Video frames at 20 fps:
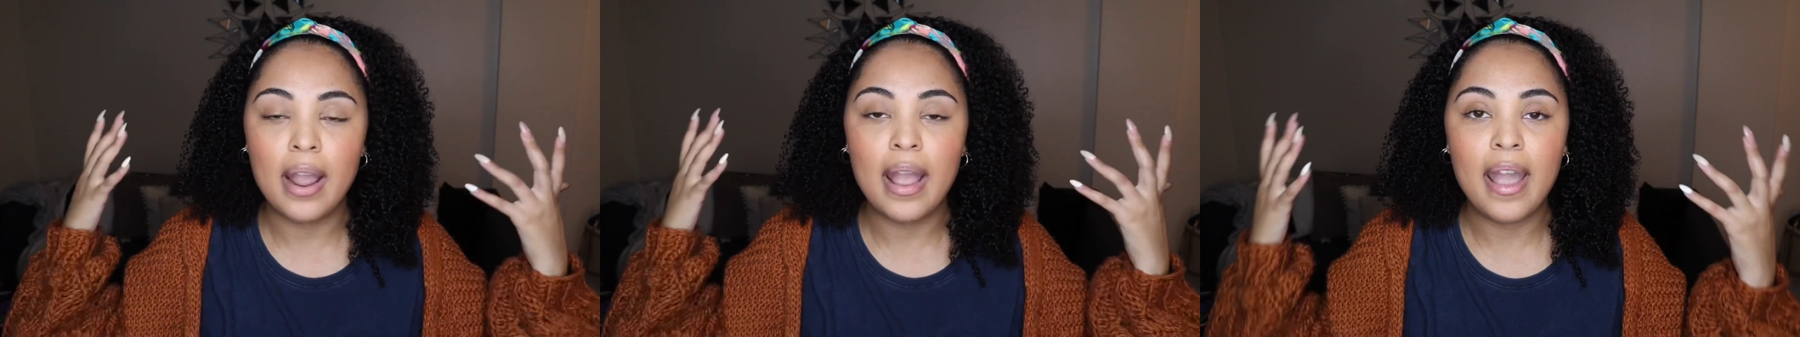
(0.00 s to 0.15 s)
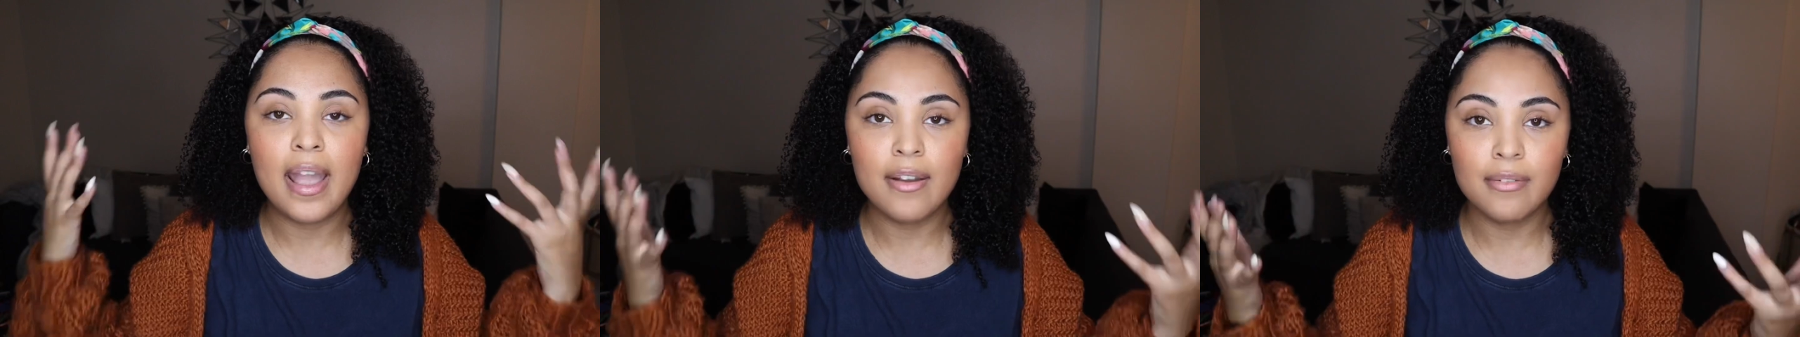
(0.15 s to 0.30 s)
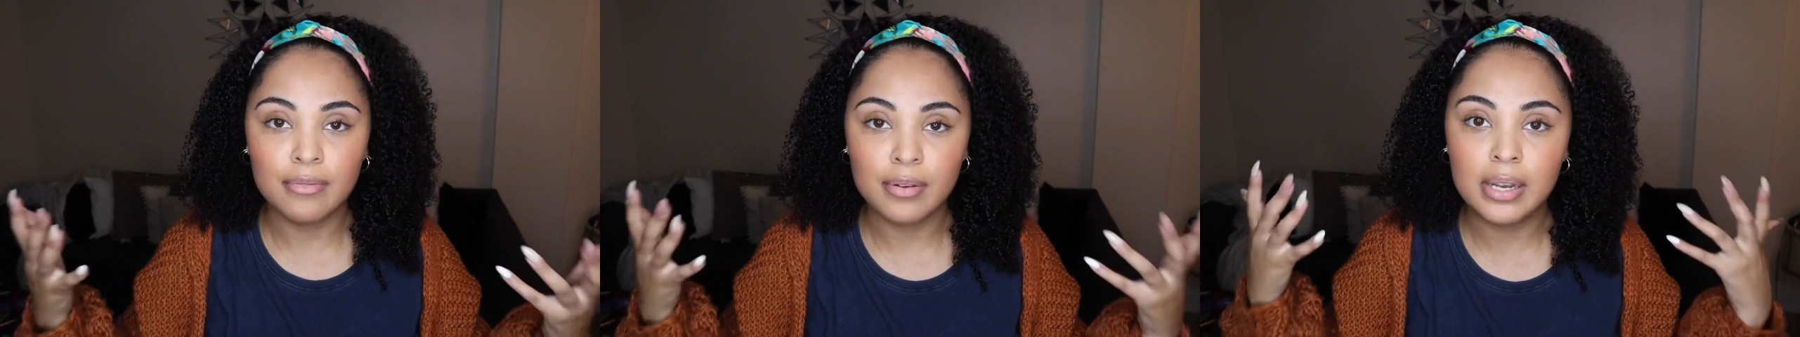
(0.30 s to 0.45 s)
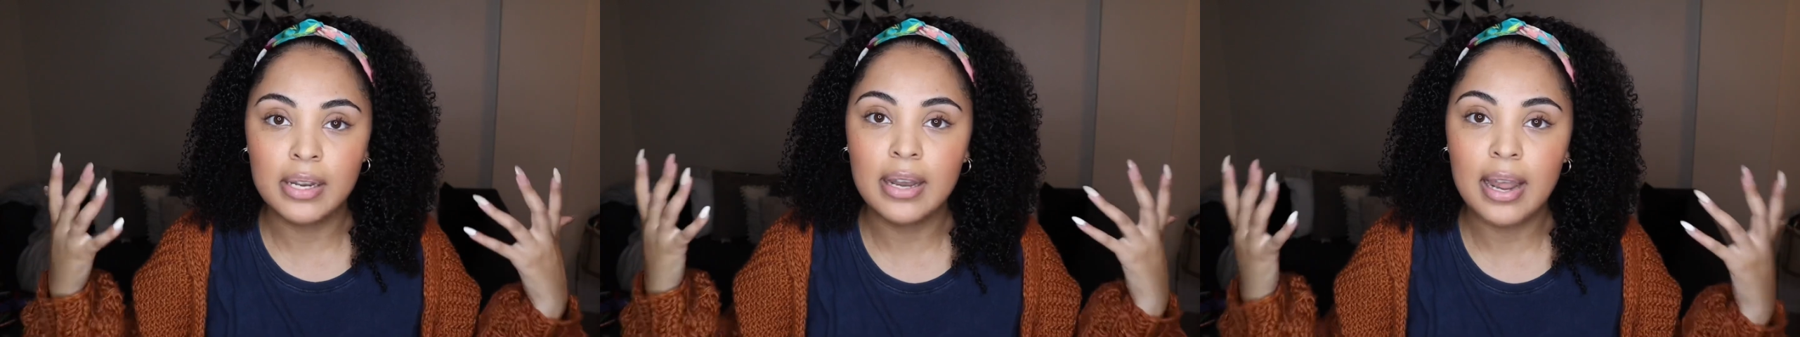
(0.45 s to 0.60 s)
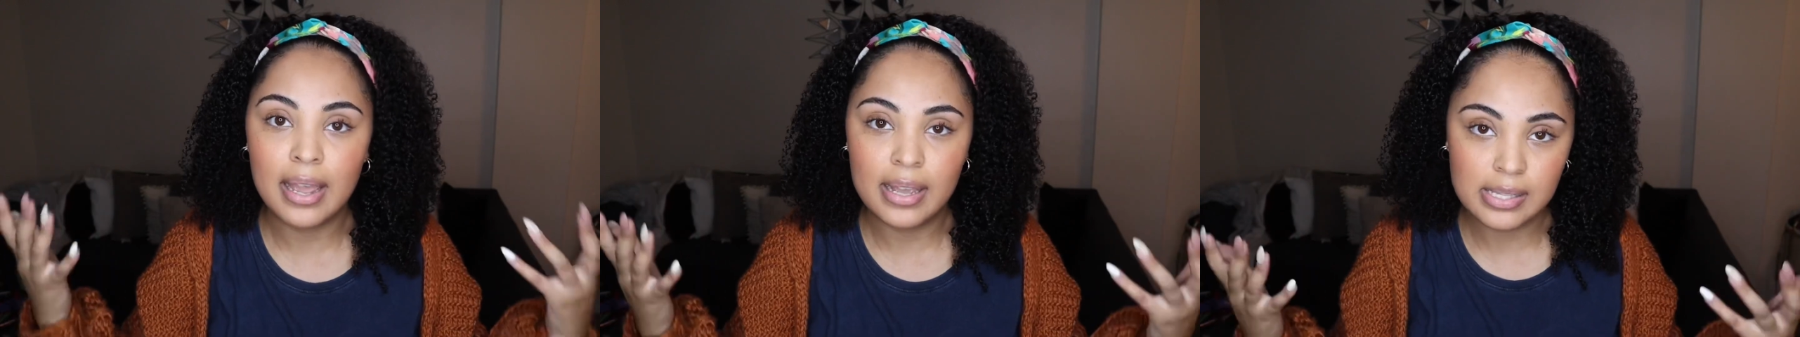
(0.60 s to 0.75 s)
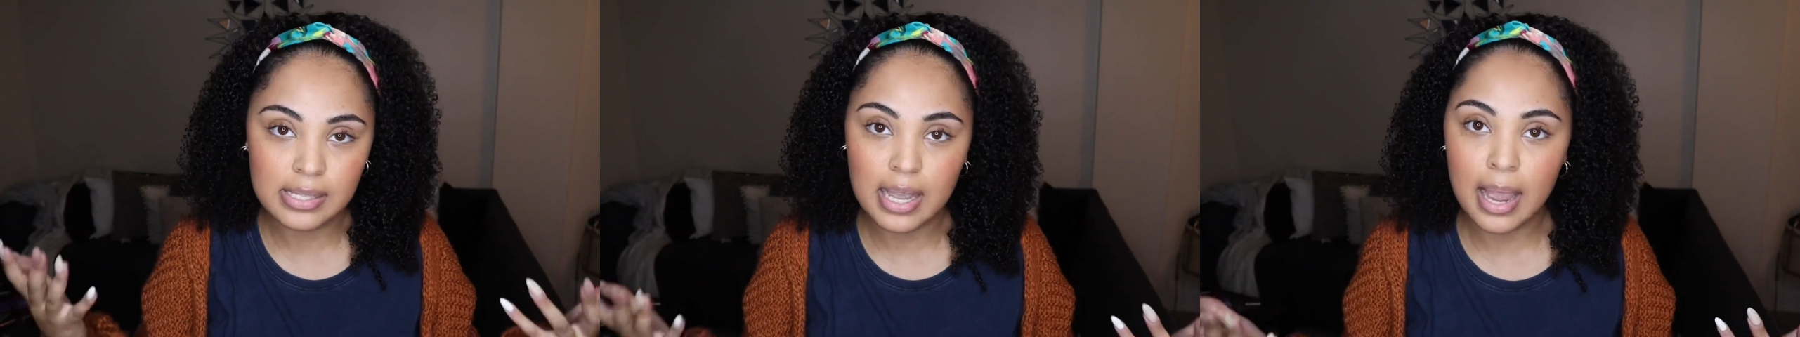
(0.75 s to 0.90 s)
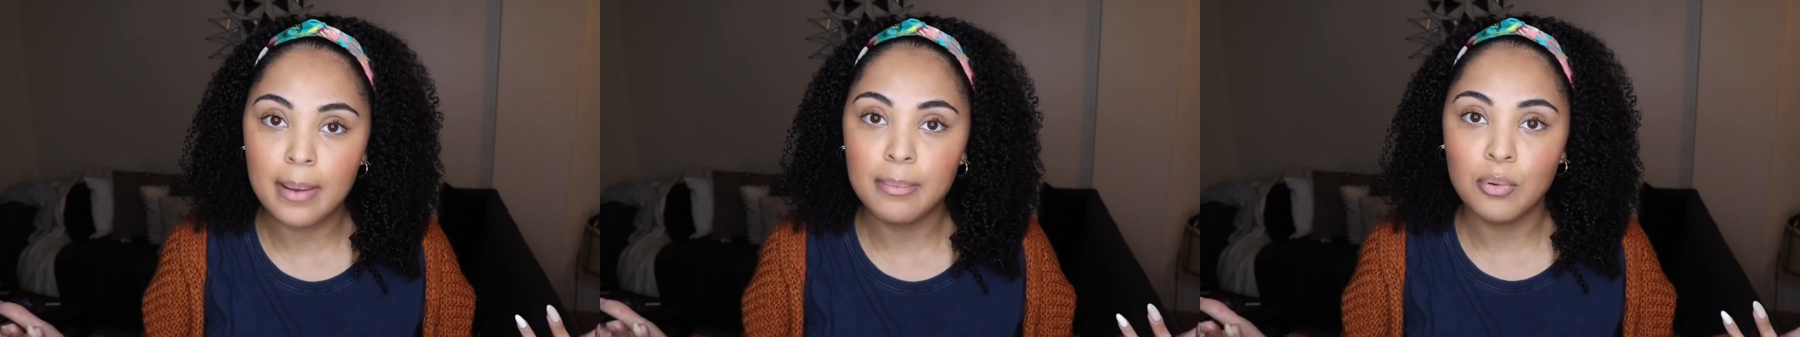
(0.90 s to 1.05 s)
everyday
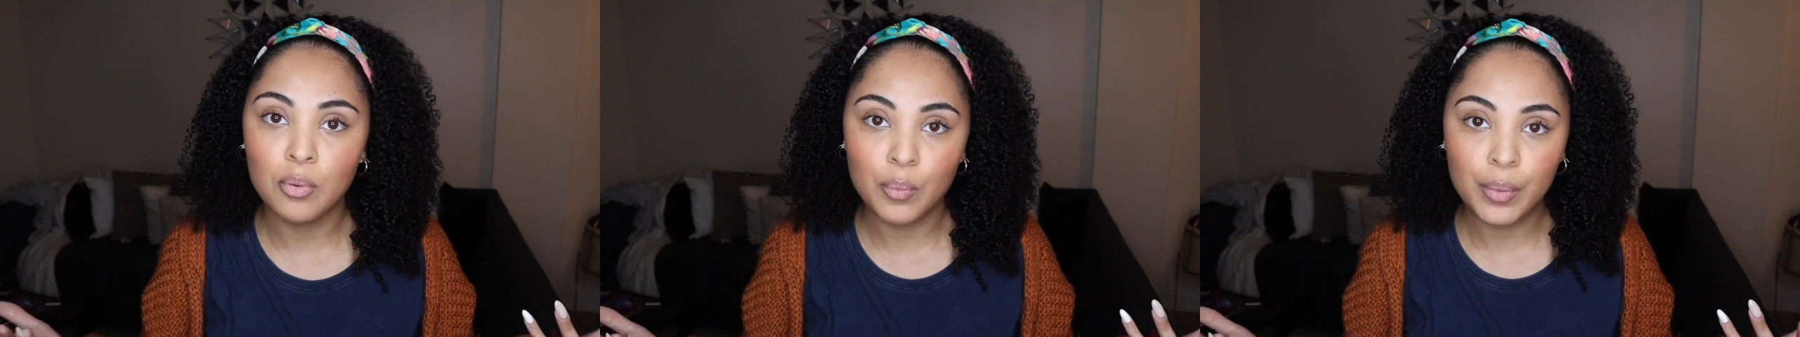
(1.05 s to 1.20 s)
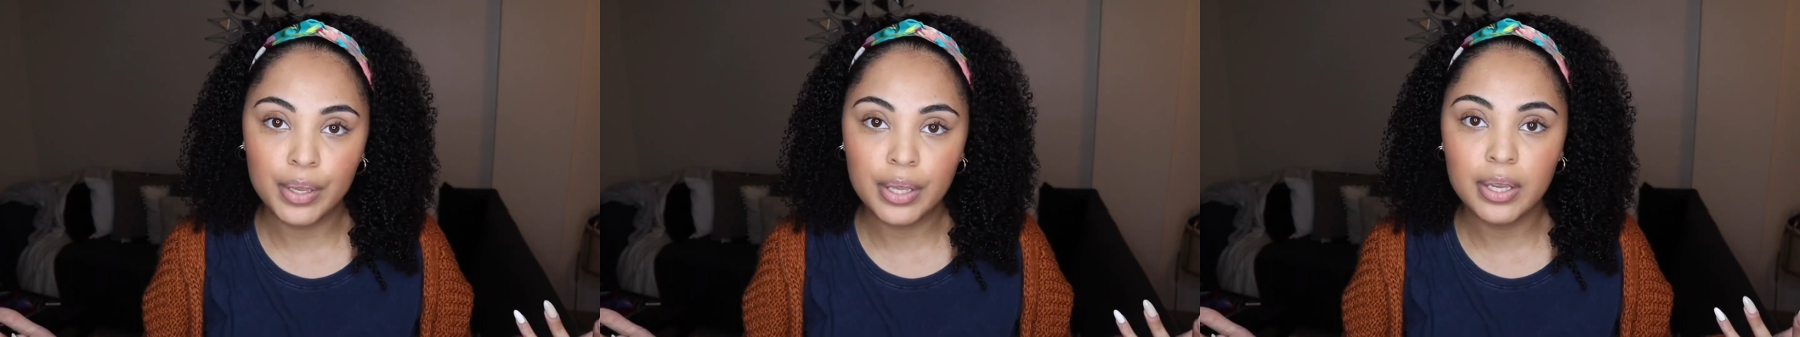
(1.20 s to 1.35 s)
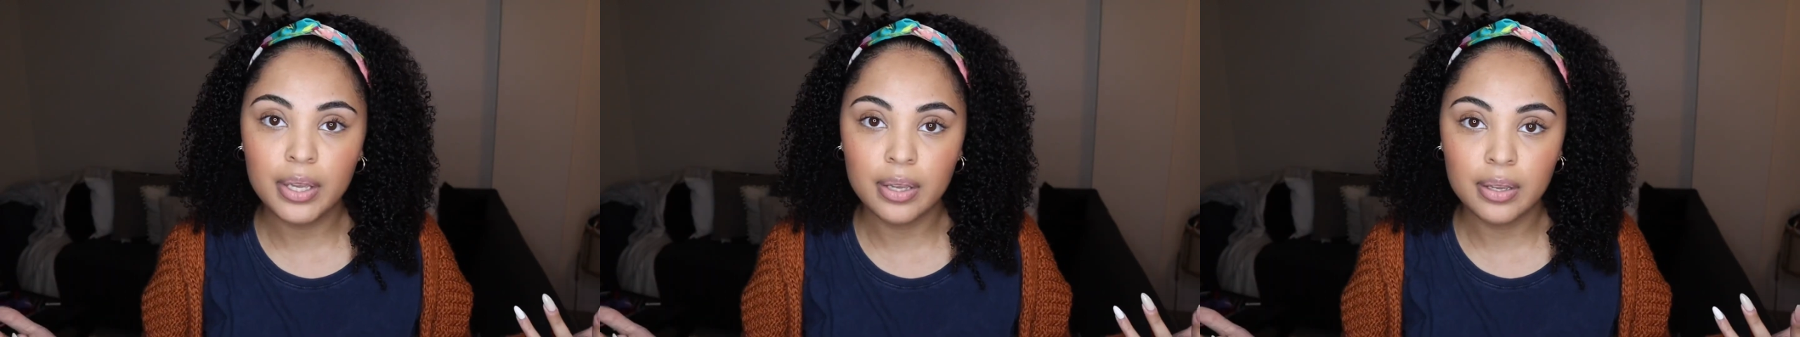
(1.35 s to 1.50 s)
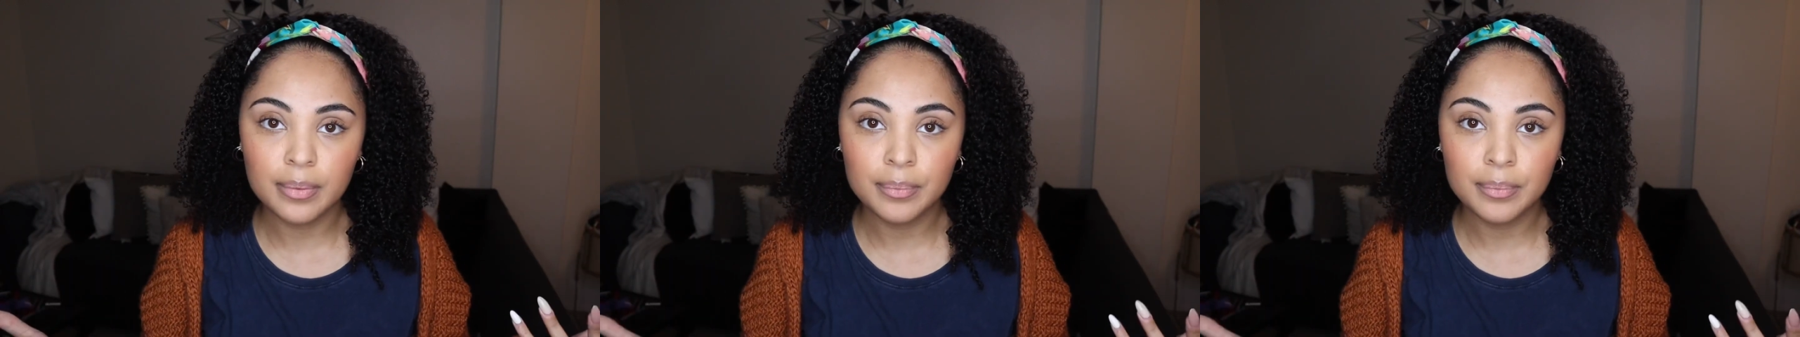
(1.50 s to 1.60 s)
type of wig.